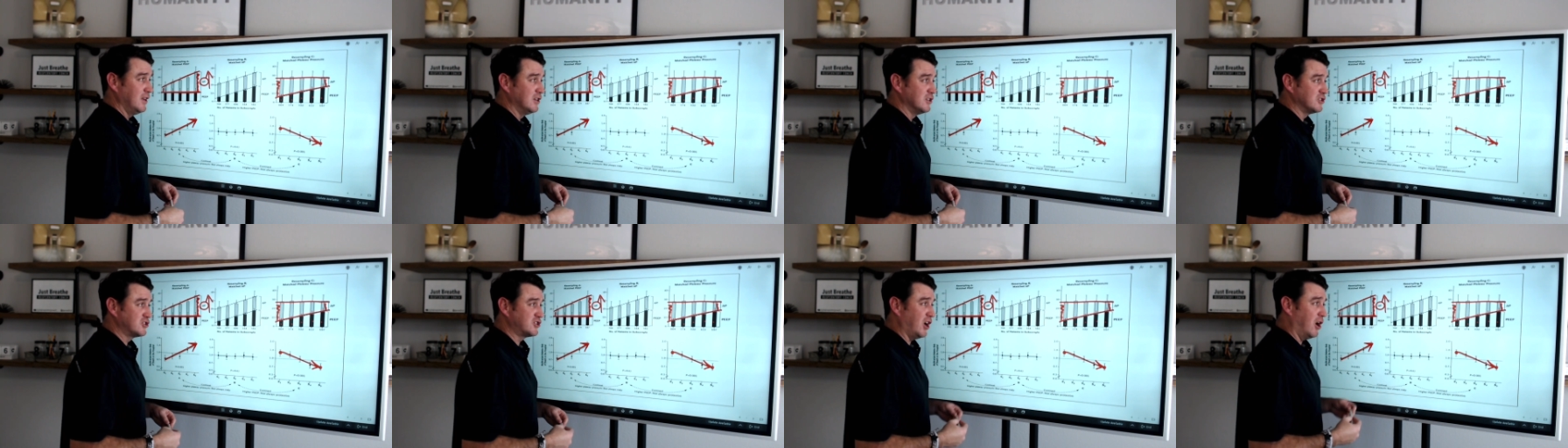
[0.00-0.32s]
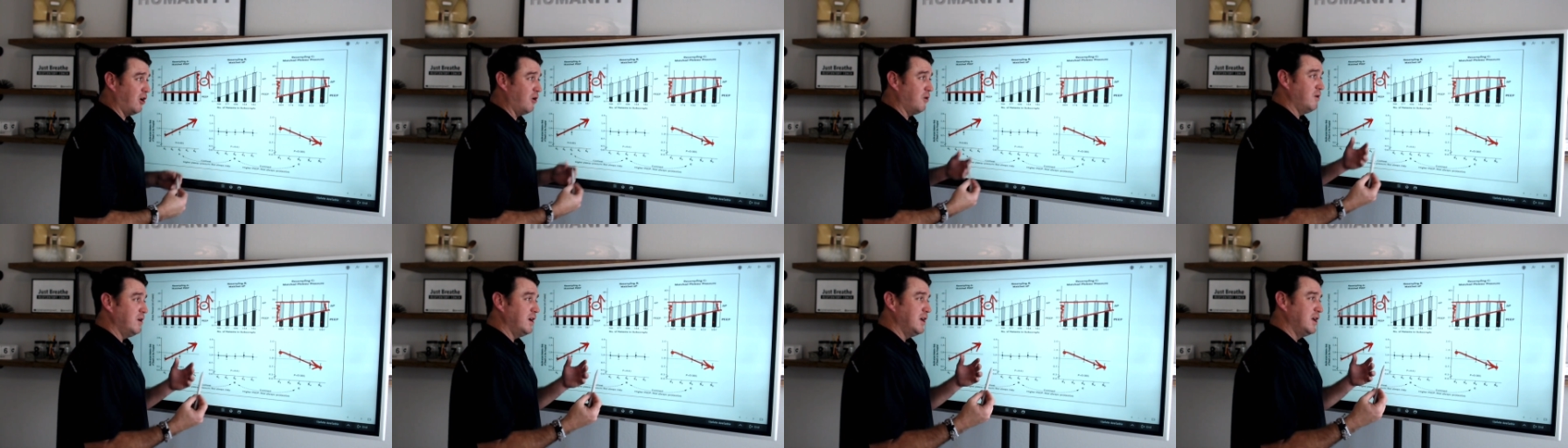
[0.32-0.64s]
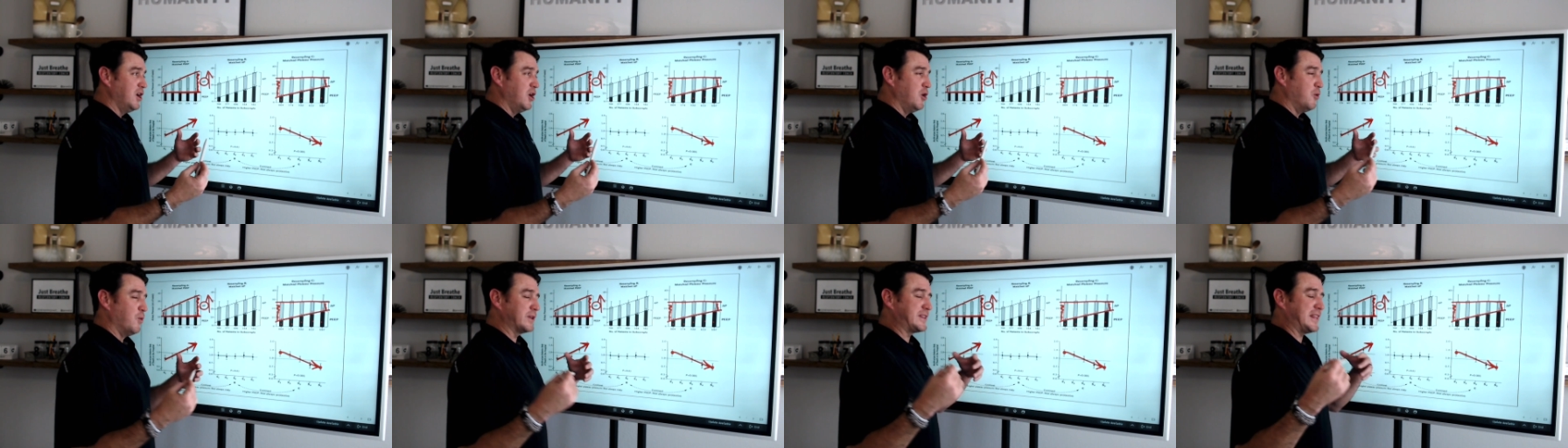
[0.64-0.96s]
So
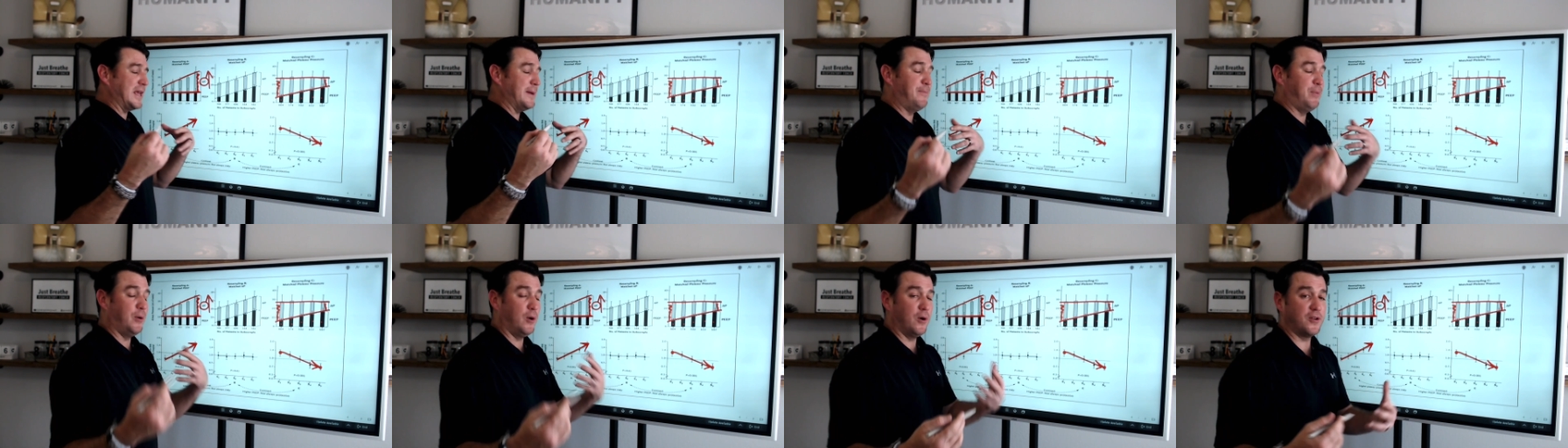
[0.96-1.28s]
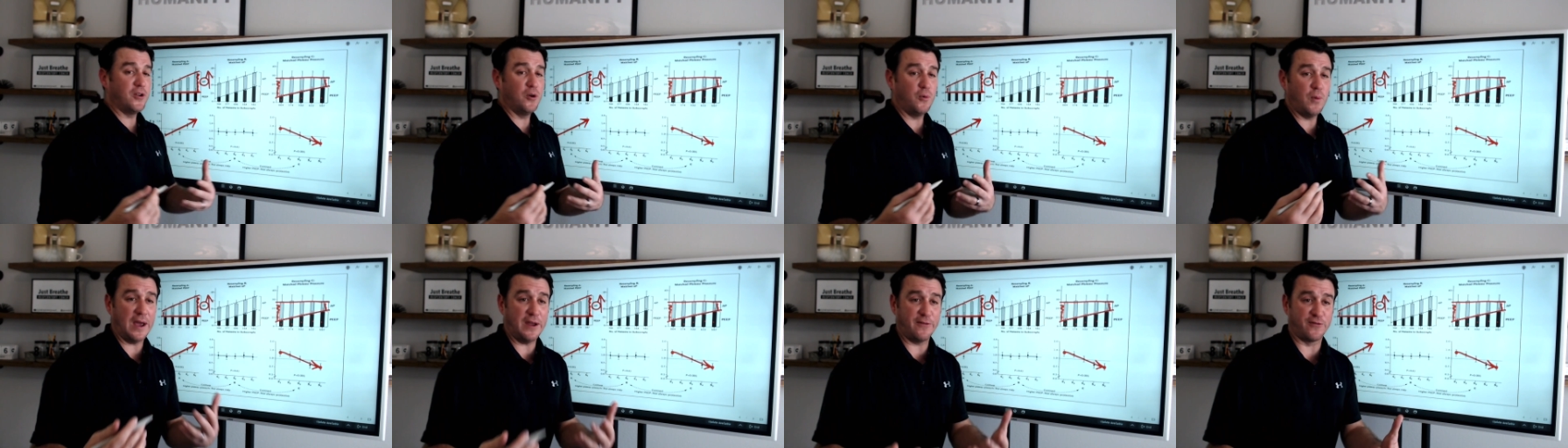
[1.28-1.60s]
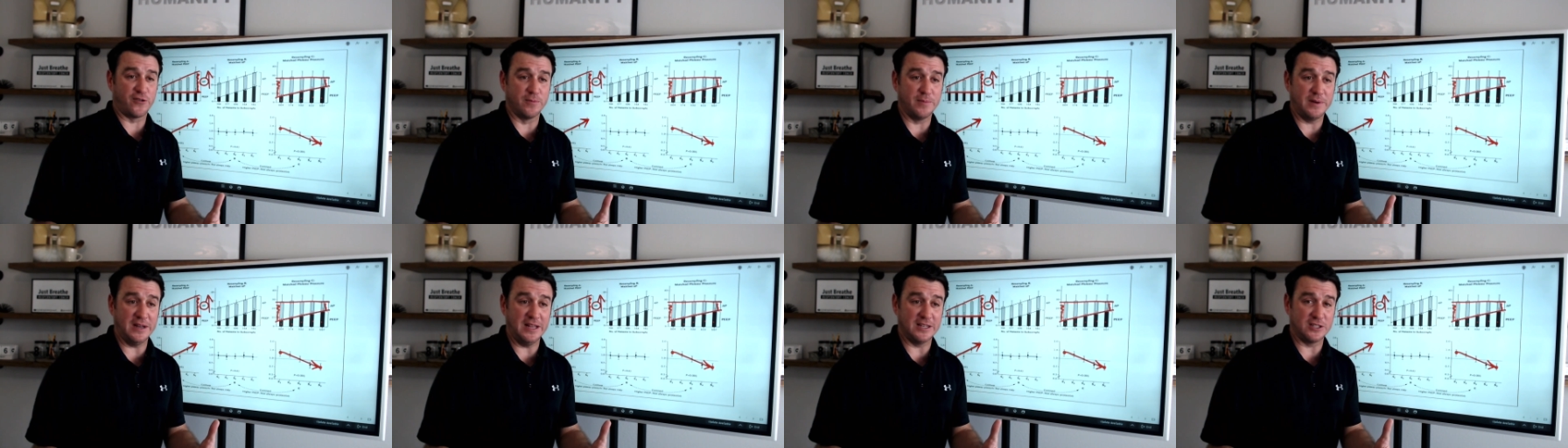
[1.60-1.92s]
what they pulled away
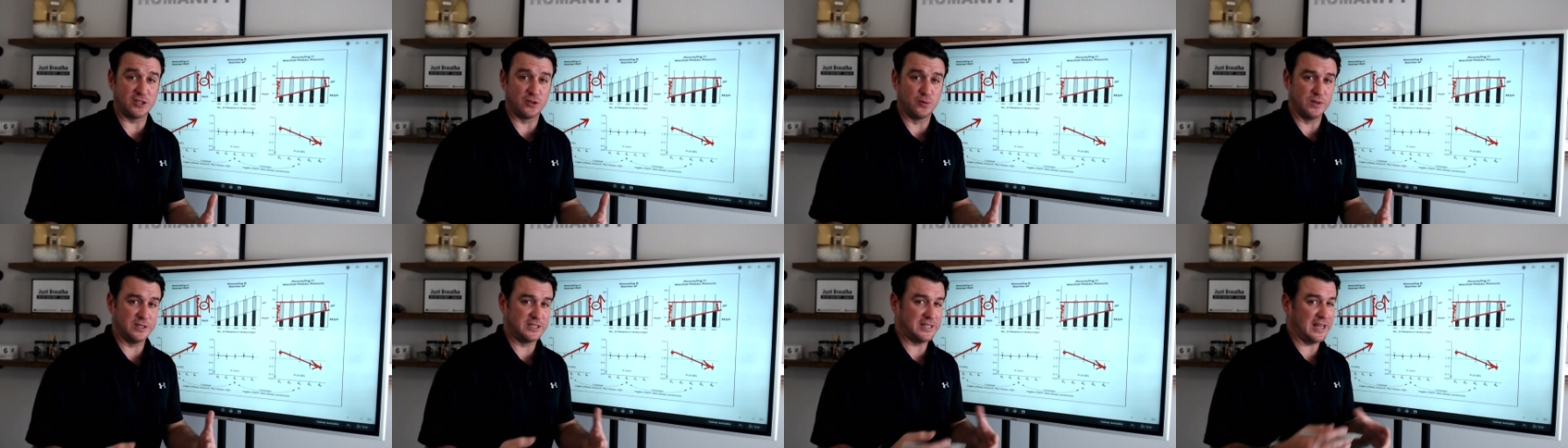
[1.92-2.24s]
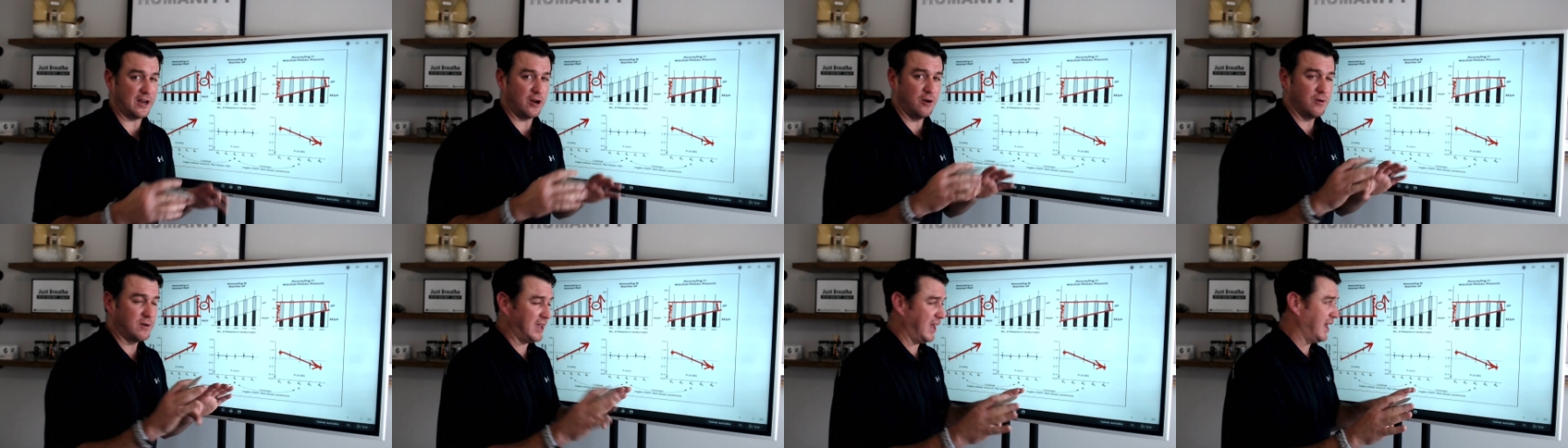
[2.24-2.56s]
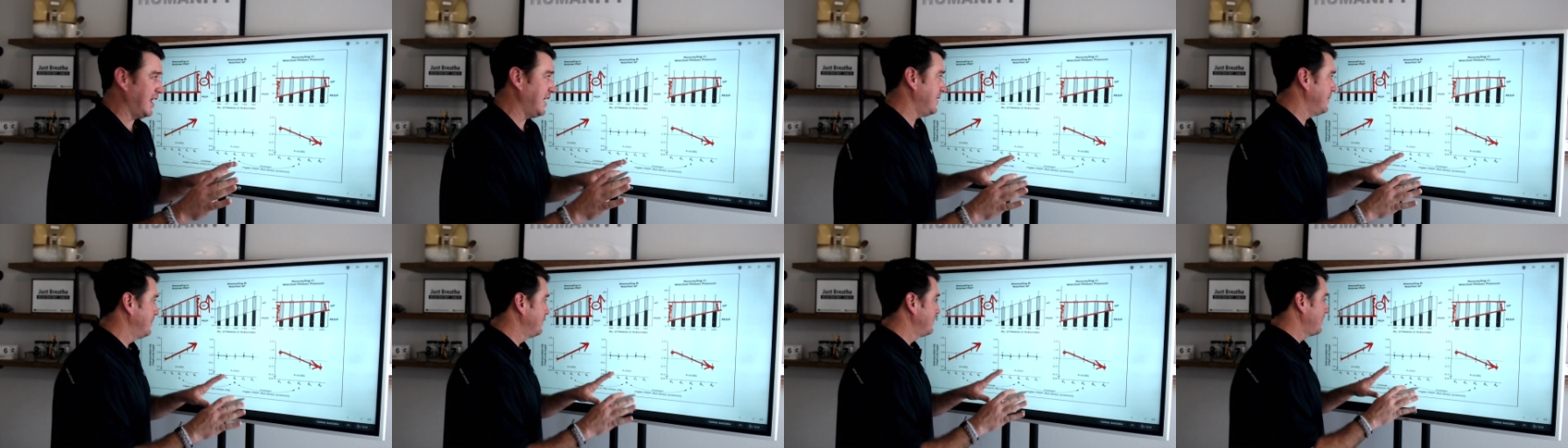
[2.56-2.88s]
from this was that,
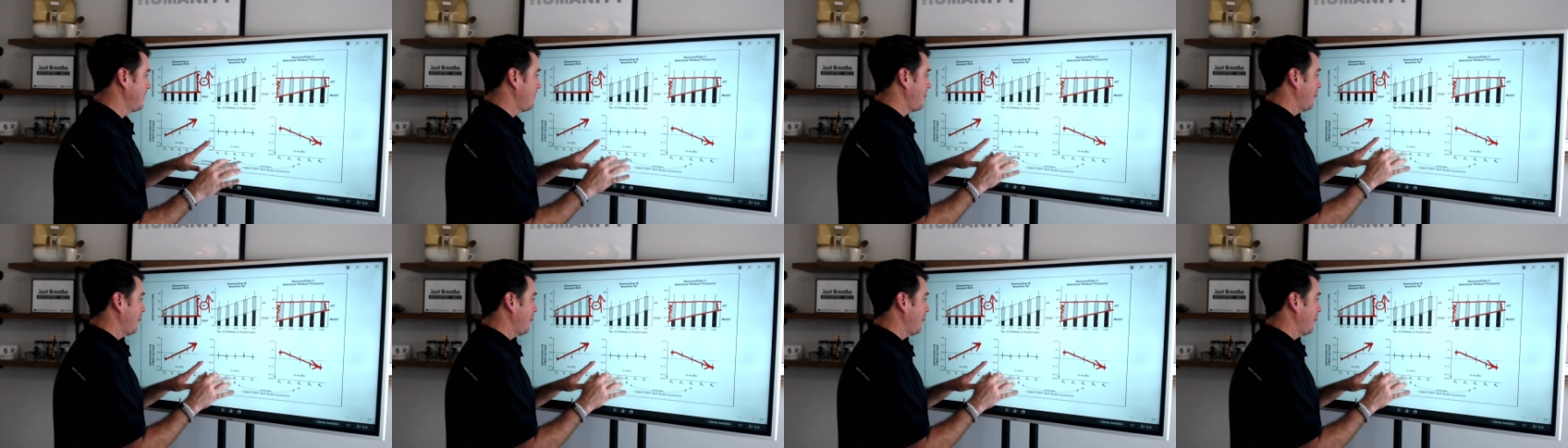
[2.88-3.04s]
okay,